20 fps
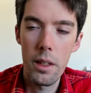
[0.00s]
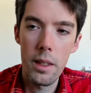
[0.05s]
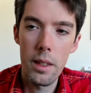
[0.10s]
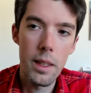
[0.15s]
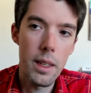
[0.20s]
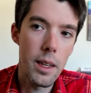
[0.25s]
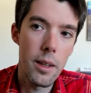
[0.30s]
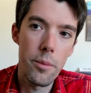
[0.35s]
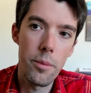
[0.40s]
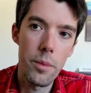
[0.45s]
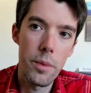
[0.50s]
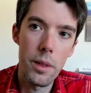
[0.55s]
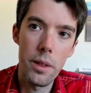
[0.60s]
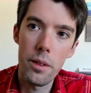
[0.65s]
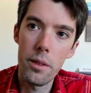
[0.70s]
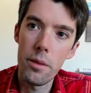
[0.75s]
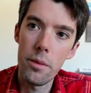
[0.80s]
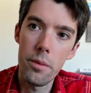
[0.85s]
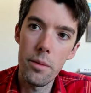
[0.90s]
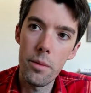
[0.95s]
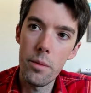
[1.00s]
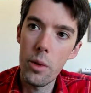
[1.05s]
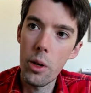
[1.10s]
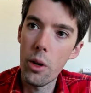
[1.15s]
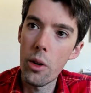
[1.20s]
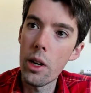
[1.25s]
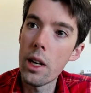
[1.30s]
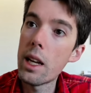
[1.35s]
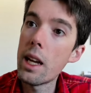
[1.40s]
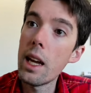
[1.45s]
Yeah,
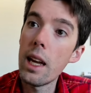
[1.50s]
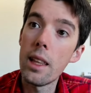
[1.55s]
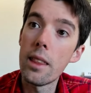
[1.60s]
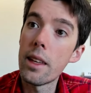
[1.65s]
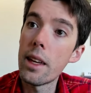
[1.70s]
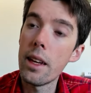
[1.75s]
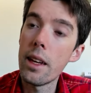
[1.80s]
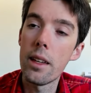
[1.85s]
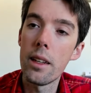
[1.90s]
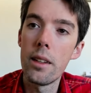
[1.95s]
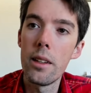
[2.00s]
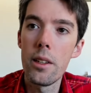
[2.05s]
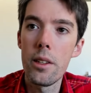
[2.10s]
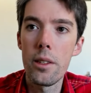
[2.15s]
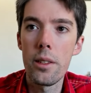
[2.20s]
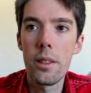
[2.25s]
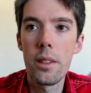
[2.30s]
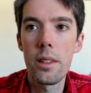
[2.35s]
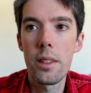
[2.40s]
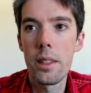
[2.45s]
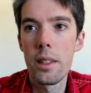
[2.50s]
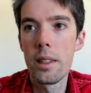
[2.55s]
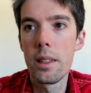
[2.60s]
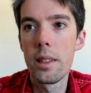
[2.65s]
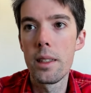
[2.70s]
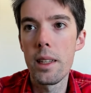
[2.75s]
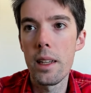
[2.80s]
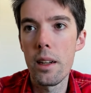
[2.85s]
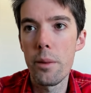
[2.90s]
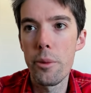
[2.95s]
hurricane like conditions in
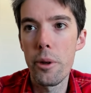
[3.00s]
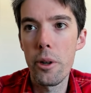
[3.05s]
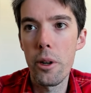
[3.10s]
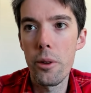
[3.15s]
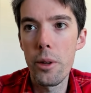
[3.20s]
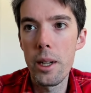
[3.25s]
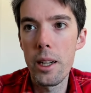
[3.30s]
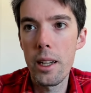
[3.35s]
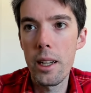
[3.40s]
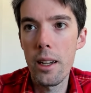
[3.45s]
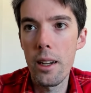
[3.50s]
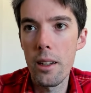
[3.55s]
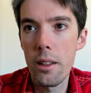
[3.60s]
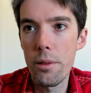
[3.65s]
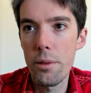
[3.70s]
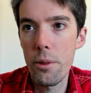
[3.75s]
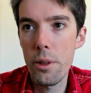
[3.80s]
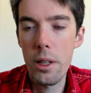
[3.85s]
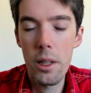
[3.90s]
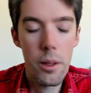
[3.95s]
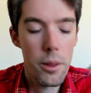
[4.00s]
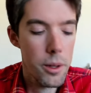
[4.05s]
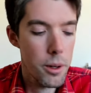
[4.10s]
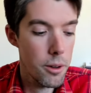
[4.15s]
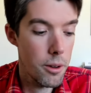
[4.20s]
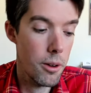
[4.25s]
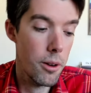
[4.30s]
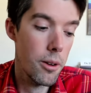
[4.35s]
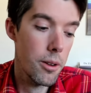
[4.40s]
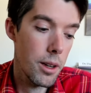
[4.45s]
Santa Margarita, California, there
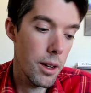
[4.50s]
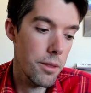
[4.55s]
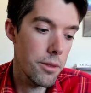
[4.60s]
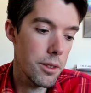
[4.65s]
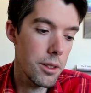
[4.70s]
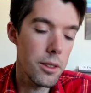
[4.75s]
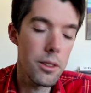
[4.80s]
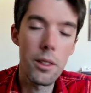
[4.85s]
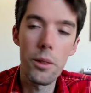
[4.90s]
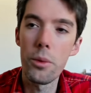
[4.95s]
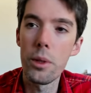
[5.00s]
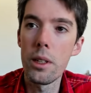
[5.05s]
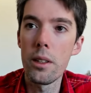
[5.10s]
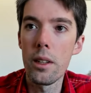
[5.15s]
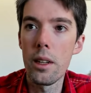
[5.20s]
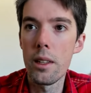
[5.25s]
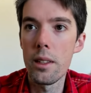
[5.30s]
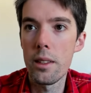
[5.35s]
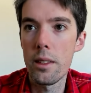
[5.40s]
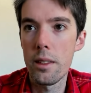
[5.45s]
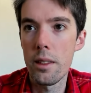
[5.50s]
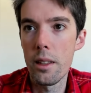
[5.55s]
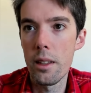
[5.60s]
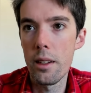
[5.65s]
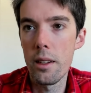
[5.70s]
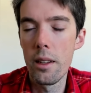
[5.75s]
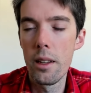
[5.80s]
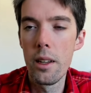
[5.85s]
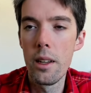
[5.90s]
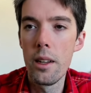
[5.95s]
are definitely wind gusts
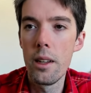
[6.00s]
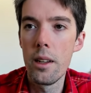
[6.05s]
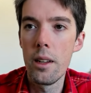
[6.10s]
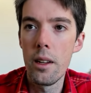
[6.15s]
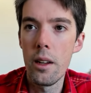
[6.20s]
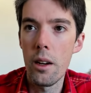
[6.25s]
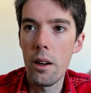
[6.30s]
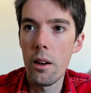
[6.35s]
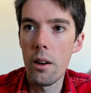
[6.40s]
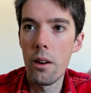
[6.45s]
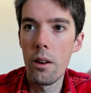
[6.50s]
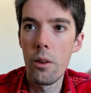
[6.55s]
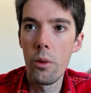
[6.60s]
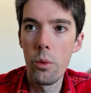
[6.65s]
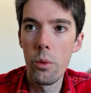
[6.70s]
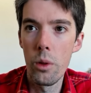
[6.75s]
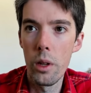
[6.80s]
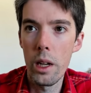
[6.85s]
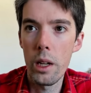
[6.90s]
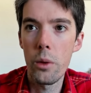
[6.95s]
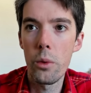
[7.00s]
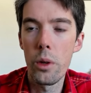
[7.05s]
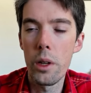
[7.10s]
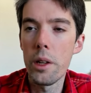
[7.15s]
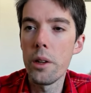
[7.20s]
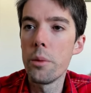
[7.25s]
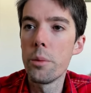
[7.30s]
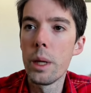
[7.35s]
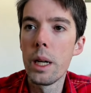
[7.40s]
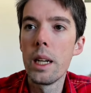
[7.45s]
that are like what
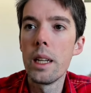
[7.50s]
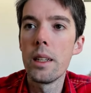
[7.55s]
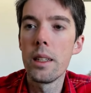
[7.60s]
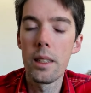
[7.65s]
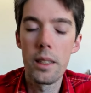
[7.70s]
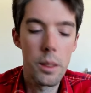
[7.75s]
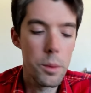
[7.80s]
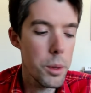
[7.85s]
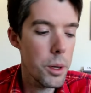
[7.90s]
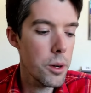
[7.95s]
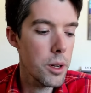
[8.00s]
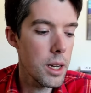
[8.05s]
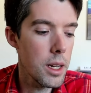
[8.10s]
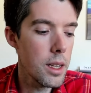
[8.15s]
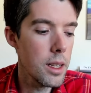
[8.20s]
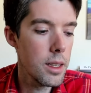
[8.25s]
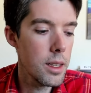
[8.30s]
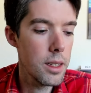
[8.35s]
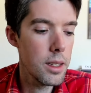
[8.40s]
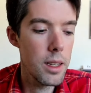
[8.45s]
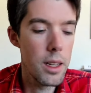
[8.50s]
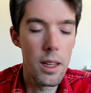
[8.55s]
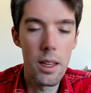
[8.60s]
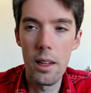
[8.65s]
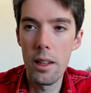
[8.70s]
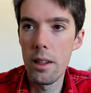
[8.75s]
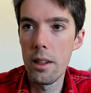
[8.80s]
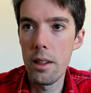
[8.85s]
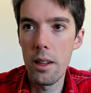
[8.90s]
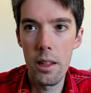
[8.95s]
you might experience in
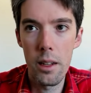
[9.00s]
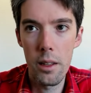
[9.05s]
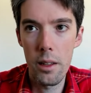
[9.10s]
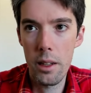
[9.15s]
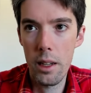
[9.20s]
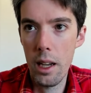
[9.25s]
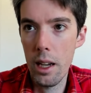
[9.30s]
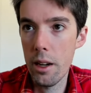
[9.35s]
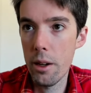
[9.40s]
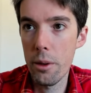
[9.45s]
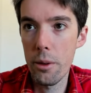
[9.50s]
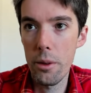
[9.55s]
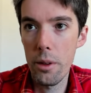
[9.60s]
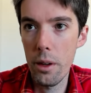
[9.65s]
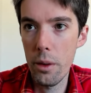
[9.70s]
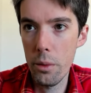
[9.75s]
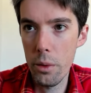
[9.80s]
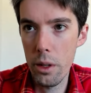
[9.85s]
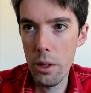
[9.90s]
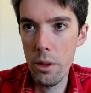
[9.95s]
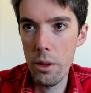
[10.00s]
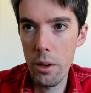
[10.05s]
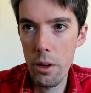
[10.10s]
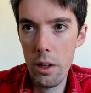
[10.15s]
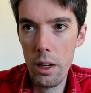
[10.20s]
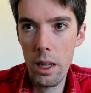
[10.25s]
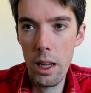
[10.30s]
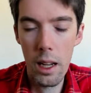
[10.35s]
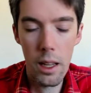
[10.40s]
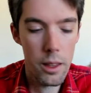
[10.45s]
a, in a category one
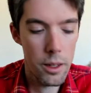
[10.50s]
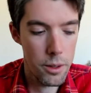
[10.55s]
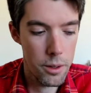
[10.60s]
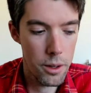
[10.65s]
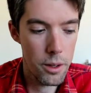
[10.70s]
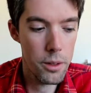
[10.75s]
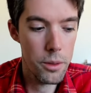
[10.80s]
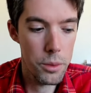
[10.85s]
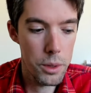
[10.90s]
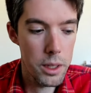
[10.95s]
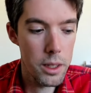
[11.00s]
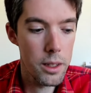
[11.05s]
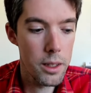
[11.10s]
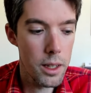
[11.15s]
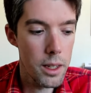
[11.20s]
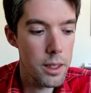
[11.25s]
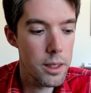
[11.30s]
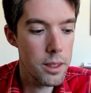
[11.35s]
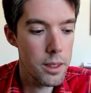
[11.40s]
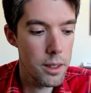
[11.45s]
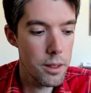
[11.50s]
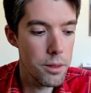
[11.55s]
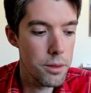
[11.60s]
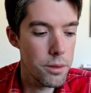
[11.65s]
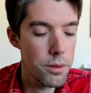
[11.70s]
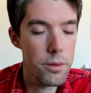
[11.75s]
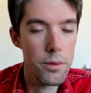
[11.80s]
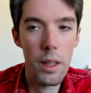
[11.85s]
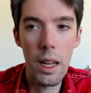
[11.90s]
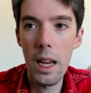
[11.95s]
hurricane. There are wind gusts
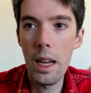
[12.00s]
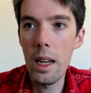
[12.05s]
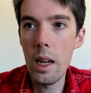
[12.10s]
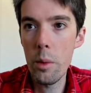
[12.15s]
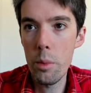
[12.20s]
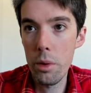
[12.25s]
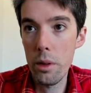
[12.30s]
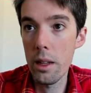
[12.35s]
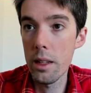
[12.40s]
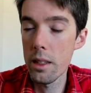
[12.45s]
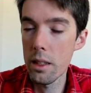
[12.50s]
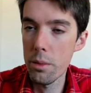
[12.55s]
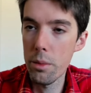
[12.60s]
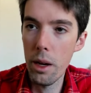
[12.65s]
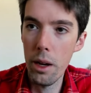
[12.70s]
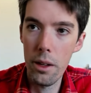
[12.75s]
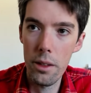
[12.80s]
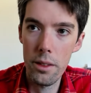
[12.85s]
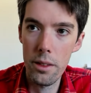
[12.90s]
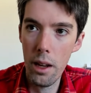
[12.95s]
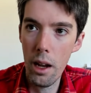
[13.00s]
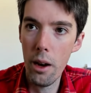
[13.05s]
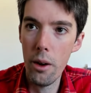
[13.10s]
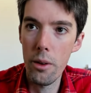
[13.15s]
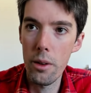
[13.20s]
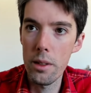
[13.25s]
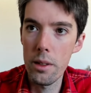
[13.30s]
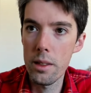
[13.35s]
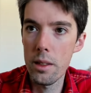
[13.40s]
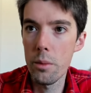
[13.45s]
of 80 plus miles an
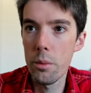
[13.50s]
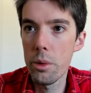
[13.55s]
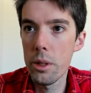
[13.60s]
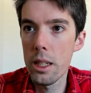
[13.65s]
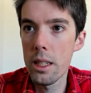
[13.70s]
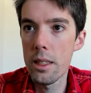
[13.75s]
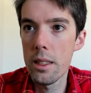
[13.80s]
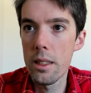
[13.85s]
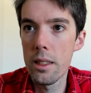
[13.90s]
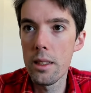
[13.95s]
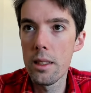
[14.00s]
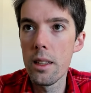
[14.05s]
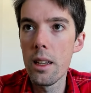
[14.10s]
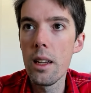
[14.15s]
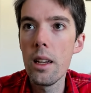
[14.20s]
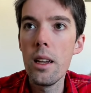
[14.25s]
hour in some places